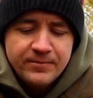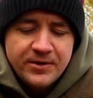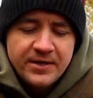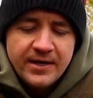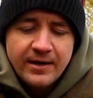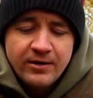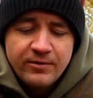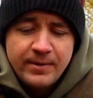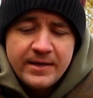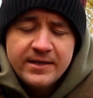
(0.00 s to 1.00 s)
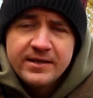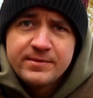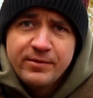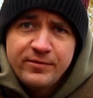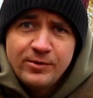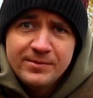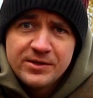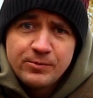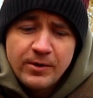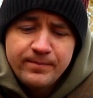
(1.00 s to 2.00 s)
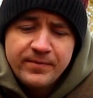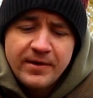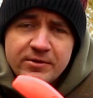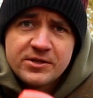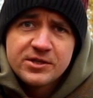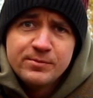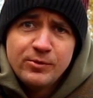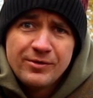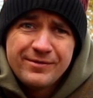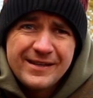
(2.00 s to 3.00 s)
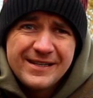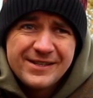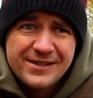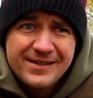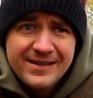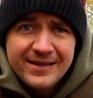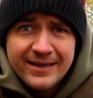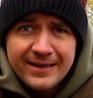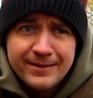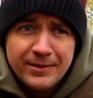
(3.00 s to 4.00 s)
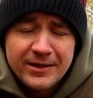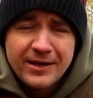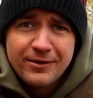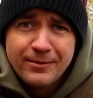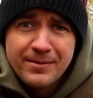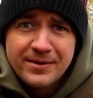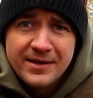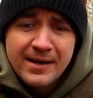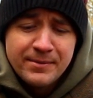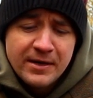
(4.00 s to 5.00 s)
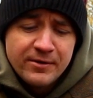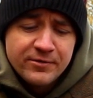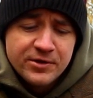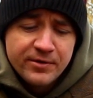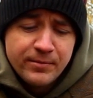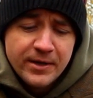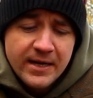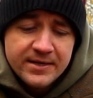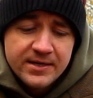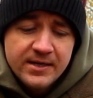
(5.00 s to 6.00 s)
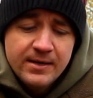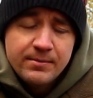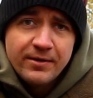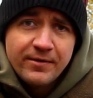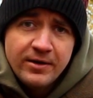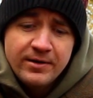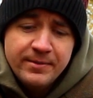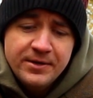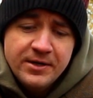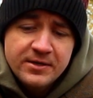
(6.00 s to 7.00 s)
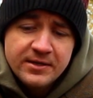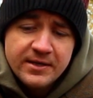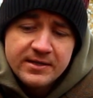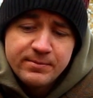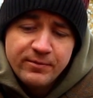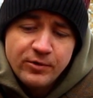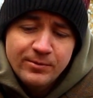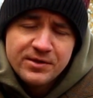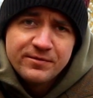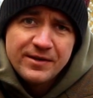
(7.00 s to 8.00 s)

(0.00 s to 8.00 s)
You can get a lot of bait in this performance one. There is a smaller version, I can't remember the name of that off the top of my head, but I've only been using this performance